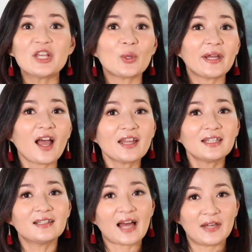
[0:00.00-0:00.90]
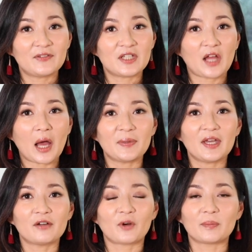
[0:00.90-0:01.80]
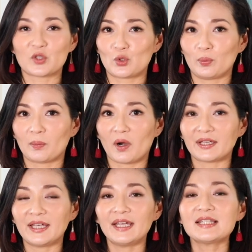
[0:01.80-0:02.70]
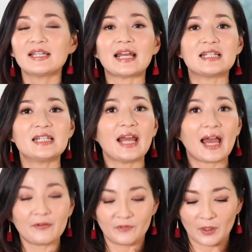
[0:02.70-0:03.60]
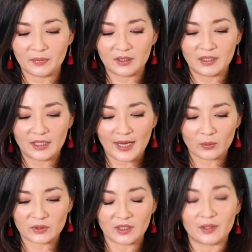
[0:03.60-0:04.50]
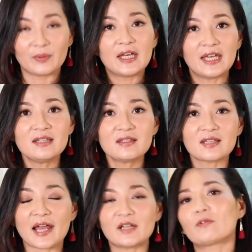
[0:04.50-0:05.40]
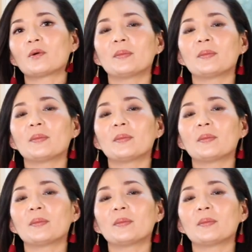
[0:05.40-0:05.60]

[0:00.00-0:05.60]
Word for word: So I got the live tilapia from the supermarket and I did have them clean out the inside for